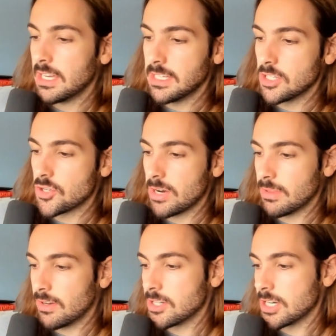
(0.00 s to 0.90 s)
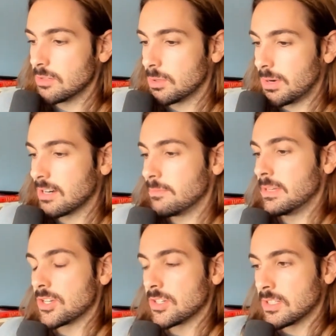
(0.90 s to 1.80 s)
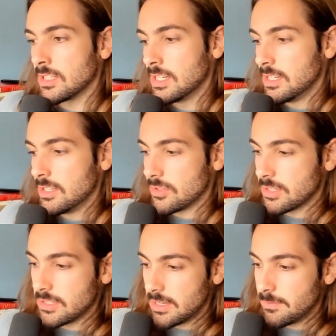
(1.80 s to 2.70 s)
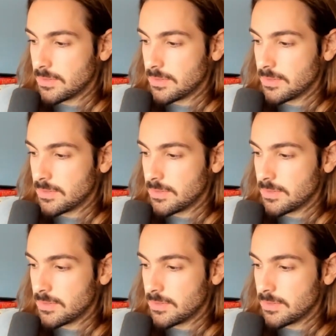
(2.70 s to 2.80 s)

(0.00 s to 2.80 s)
in a trade with RJ to acquire Mitchell, sources said.